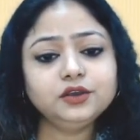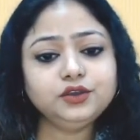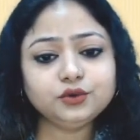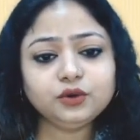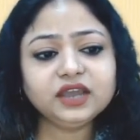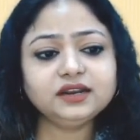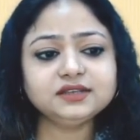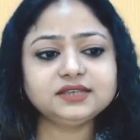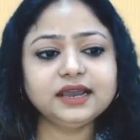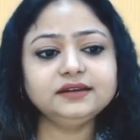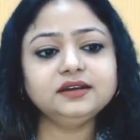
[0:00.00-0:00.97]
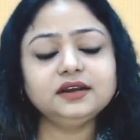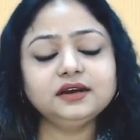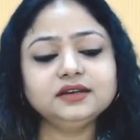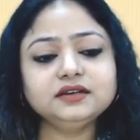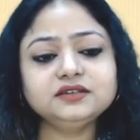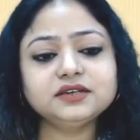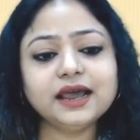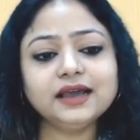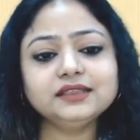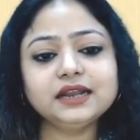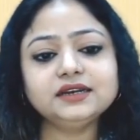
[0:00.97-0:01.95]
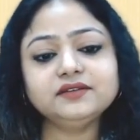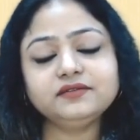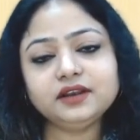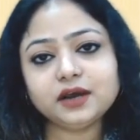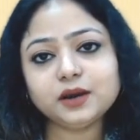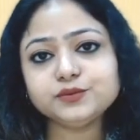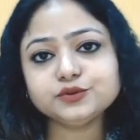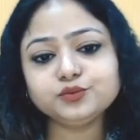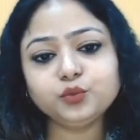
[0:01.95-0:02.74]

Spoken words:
You can assign a learning track that develops